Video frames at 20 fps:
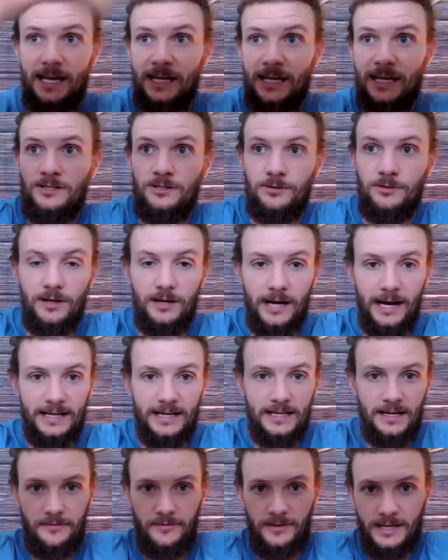into the
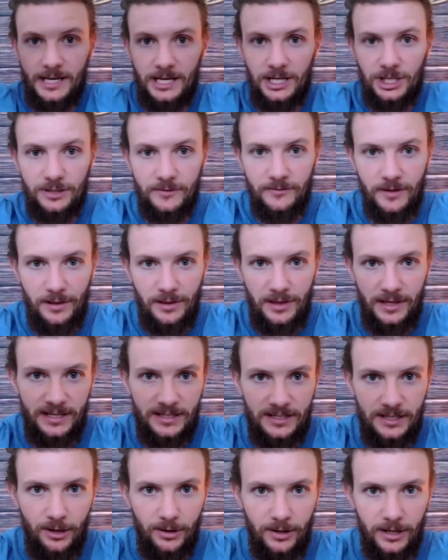identification of the
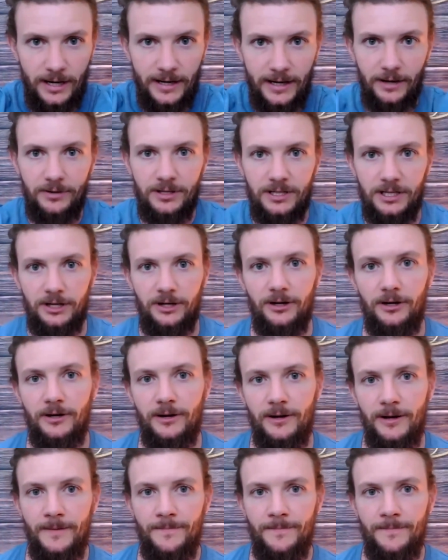things going on out here.